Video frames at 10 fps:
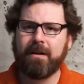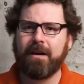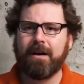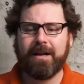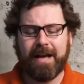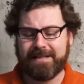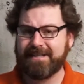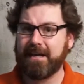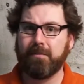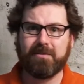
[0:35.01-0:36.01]
It has
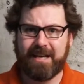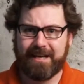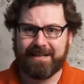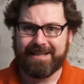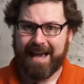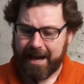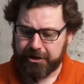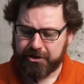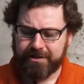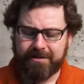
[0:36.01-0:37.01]
simultaneous
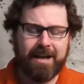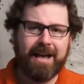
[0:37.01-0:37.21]
action.